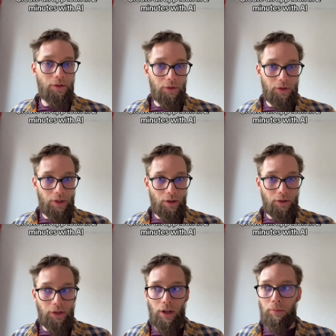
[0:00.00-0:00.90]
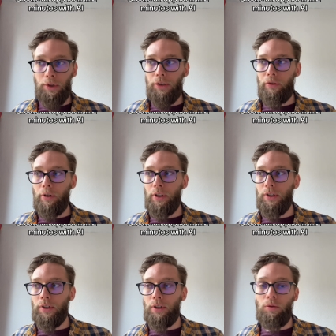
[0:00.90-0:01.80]
so the second step is very
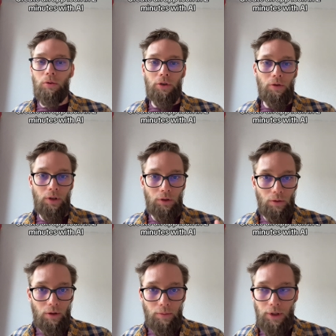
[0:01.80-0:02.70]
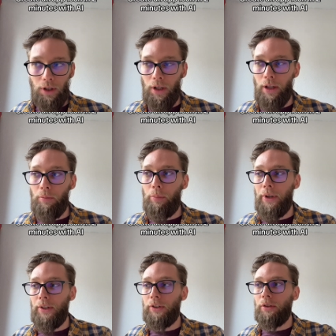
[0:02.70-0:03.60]
easy. You're just going to copy and
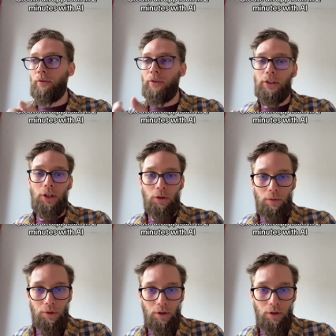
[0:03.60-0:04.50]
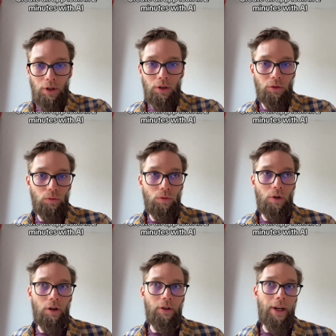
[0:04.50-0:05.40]
paste this description
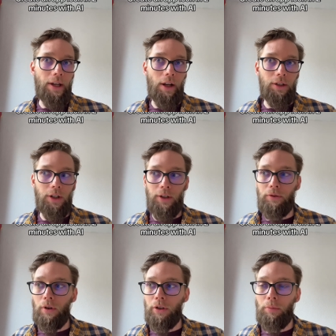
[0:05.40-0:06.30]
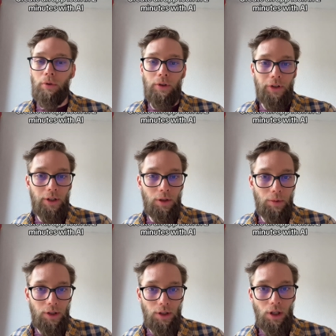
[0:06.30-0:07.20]
into an AI chat, for example,
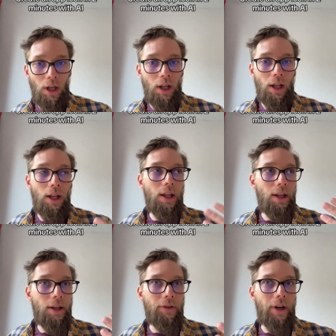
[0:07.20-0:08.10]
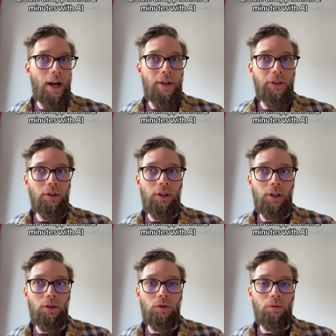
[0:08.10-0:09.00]
ChatGPT, and ask
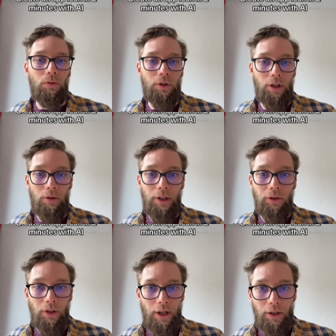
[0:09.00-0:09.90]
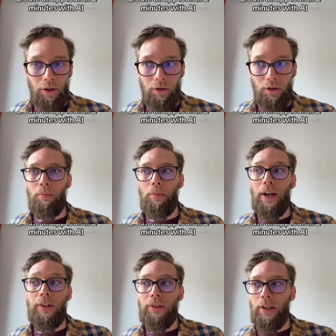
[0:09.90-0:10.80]
it to generate an icon
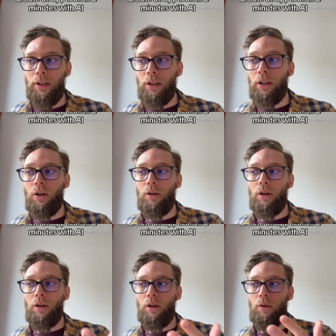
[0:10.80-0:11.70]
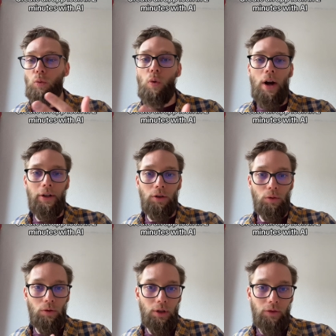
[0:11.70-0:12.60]
by saying, uh, why
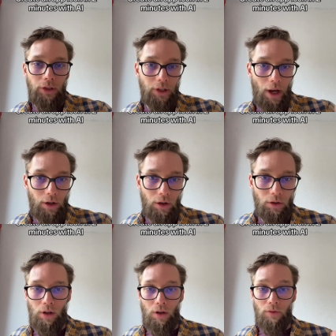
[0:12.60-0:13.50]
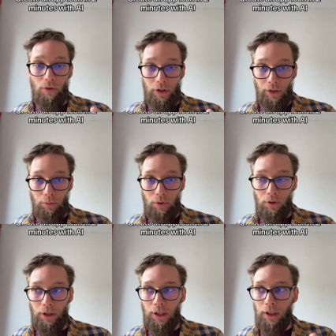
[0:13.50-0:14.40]
do you need this icon? For
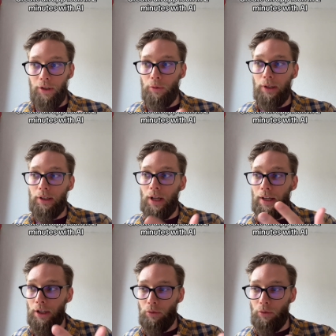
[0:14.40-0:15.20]
example, here's what I can